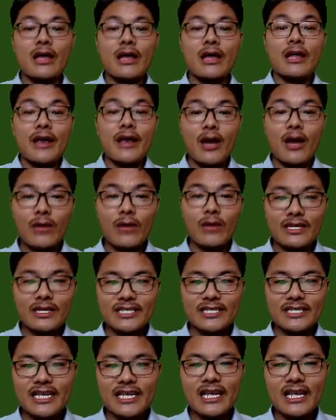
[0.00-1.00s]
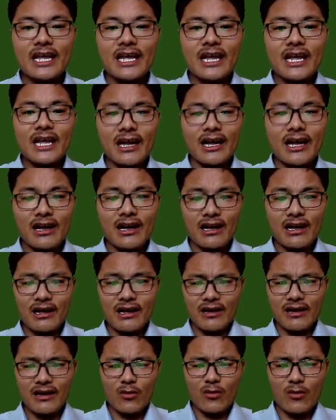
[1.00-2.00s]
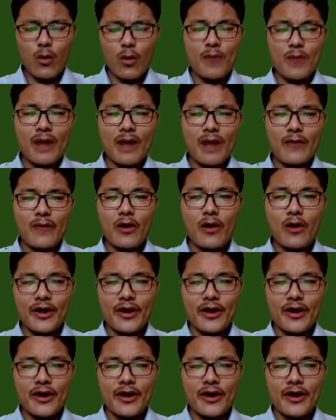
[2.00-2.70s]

Now let's see one by one.